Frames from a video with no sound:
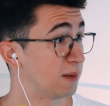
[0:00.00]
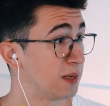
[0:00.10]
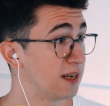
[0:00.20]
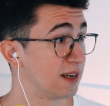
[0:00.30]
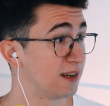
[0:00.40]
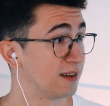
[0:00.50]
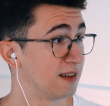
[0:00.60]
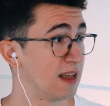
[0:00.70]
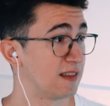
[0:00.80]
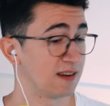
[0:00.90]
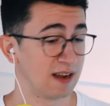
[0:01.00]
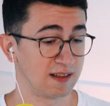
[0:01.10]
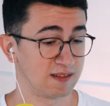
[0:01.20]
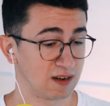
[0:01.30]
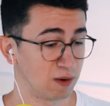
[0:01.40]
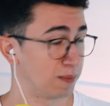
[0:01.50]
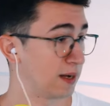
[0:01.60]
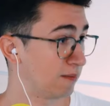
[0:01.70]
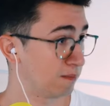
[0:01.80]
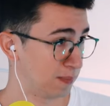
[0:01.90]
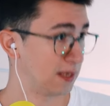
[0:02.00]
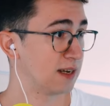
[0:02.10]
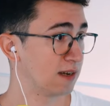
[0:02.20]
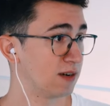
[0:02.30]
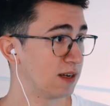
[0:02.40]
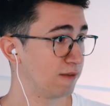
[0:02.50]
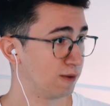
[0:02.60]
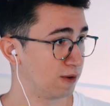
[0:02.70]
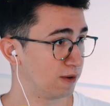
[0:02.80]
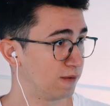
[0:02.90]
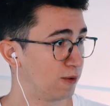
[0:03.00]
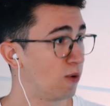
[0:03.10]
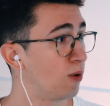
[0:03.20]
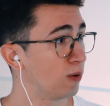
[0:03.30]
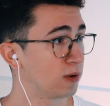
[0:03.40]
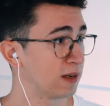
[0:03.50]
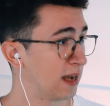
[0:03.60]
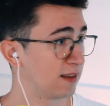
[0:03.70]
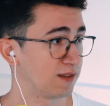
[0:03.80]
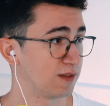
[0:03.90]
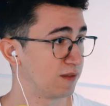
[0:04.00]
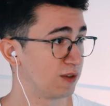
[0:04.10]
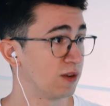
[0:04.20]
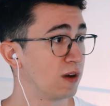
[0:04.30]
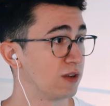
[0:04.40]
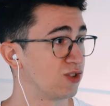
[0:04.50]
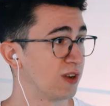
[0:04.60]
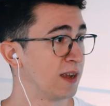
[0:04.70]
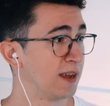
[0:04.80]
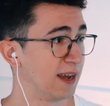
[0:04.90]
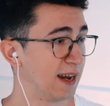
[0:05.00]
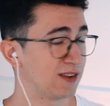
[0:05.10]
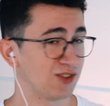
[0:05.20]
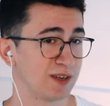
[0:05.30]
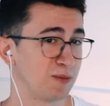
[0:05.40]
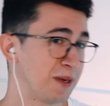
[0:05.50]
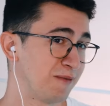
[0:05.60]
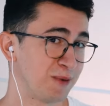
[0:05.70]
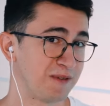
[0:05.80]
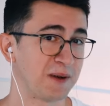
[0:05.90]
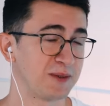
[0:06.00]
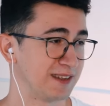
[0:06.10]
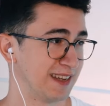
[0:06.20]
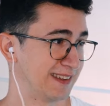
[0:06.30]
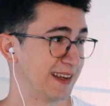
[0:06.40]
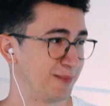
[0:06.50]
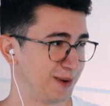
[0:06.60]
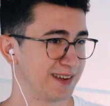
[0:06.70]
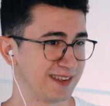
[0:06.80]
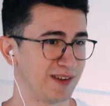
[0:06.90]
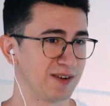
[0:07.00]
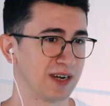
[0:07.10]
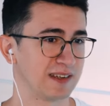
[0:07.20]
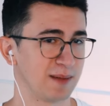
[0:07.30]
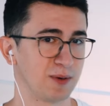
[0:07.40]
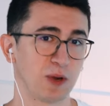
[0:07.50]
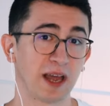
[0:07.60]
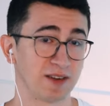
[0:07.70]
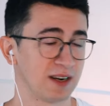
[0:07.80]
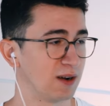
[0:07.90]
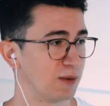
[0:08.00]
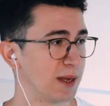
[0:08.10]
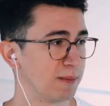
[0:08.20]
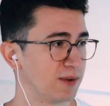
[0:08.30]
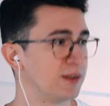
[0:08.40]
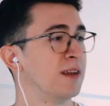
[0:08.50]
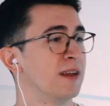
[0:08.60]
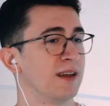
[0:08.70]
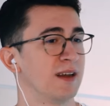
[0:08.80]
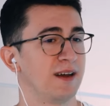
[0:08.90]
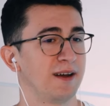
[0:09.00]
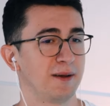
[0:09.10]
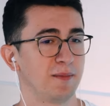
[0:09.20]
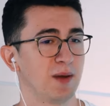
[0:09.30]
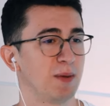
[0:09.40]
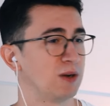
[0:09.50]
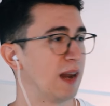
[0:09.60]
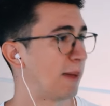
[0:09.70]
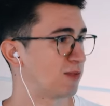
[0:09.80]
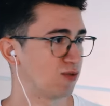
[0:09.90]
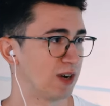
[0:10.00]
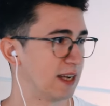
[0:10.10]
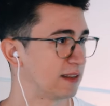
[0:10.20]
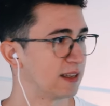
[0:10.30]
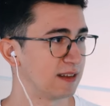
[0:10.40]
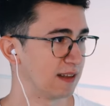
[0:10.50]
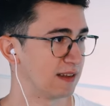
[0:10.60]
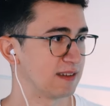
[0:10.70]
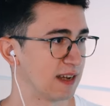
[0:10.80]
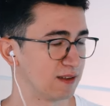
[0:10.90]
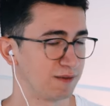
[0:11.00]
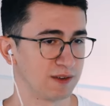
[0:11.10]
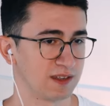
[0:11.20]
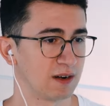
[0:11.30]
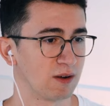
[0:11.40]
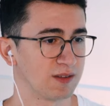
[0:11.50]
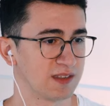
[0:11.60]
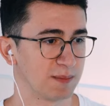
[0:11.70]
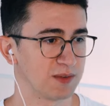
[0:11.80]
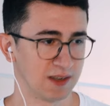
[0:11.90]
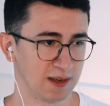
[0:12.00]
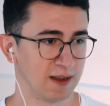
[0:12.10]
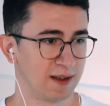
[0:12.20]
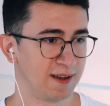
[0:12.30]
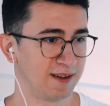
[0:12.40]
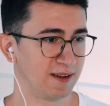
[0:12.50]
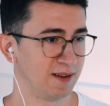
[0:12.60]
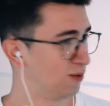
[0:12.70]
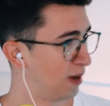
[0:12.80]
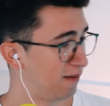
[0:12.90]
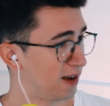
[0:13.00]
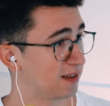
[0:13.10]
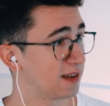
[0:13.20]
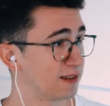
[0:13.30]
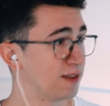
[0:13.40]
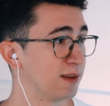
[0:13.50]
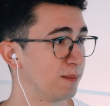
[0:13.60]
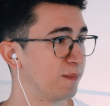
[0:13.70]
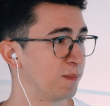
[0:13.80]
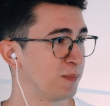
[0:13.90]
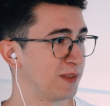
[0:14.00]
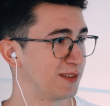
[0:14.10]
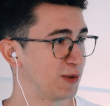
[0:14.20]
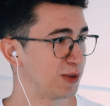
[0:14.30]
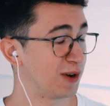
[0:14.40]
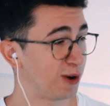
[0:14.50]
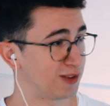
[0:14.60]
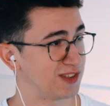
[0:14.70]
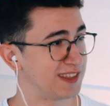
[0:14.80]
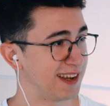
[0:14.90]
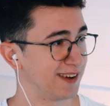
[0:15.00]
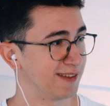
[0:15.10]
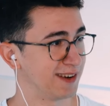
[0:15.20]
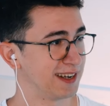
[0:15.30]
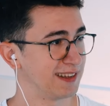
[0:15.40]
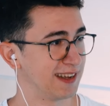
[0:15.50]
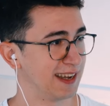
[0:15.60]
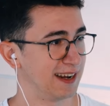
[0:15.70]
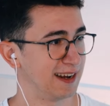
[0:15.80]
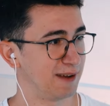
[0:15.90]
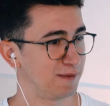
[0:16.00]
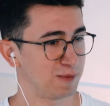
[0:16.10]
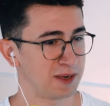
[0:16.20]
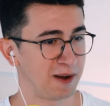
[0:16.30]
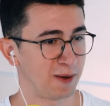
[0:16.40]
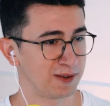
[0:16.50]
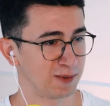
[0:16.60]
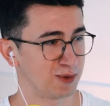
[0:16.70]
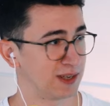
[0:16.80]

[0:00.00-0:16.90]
Wikipedia. It's an encyclopedia, right, for all kinds of different knowledge. And actually, we found this example, this very example, we have it in our paper, about lapse rate and these kinds of physical concepts. You have articles on them. So the knowledge is there, right? And if we learn to